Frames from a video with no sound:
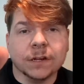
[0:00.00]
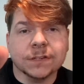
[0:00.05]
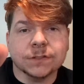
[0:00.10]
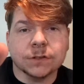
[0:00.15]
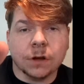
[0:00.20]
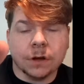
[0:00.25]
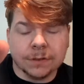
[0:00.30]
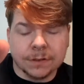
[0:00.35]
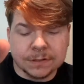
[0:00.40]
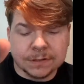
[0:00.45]

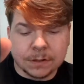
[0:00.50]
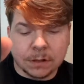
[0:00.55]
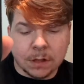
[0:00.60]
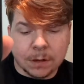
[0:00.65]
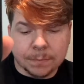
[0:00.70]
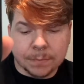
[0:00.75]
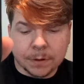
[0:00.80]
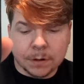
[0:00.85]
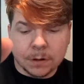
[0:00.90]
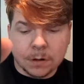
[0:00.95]
saw this
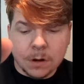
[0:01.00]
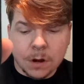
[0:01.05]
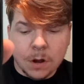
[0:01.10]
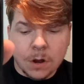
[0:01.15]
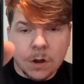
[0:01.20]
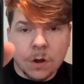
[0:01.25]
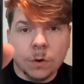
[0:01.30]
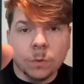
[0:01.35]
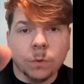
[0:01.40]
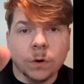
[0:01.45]
clipper
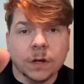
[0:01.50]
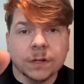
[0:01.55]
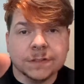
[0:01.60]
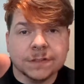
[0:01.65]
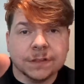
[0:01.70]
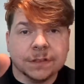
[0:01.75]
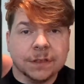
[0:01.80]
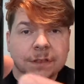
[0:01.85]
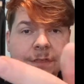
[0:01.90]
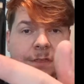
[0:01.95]

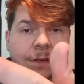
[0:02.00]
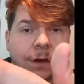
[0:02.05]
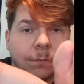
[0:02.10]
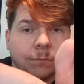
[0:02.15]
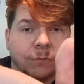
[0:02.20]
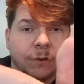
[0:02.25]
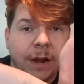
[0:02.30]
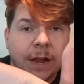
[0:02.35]
was the thumb